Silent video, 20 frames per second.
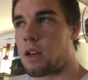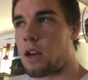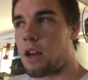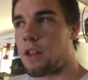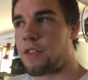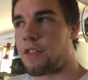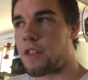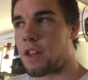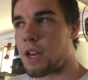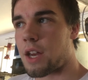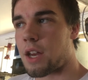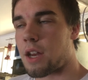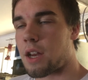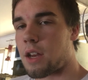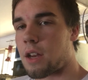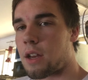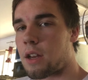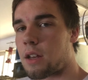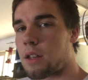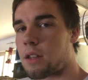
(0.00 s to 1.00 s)
I think
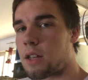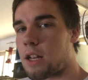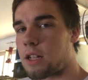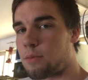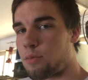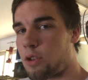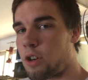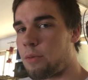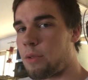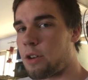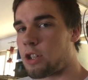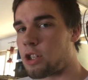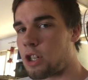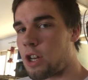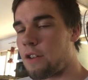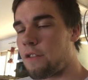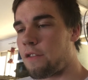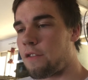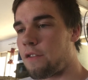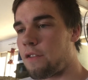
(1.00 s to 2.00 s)
that's pretty much
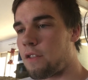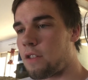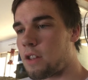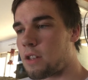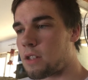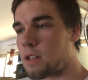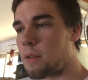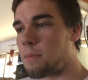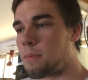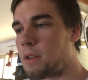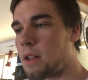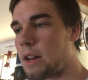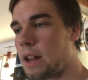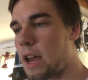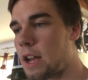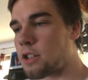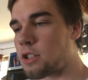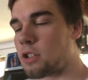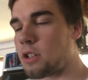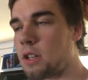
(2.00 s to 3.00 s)
it for this update,
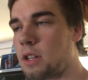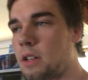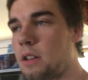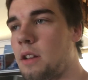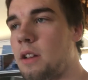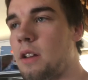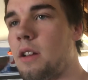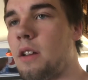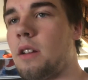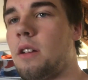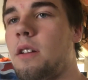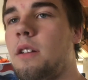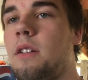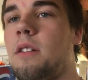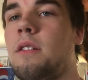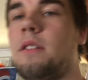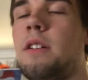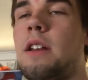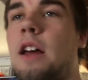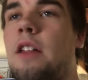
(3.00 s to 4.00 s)
actually.
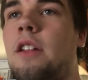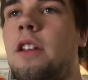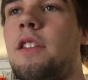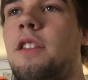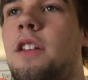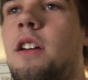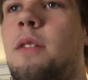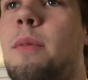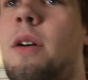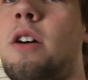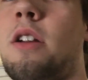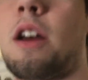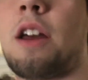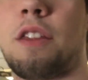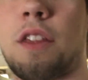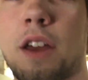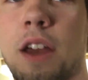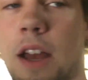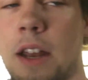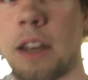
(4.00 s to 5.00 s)
Now that I think about it, I
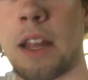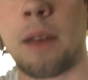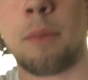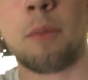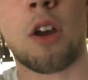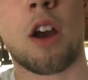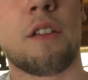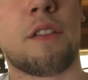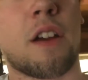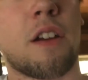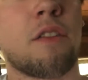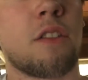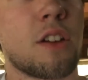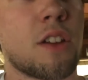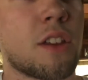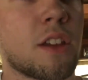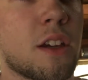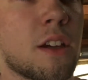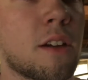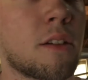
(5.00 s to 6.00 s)
think I named off
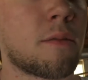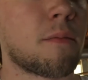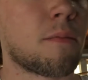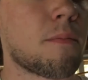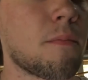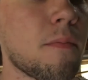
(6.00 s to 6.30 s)
everything.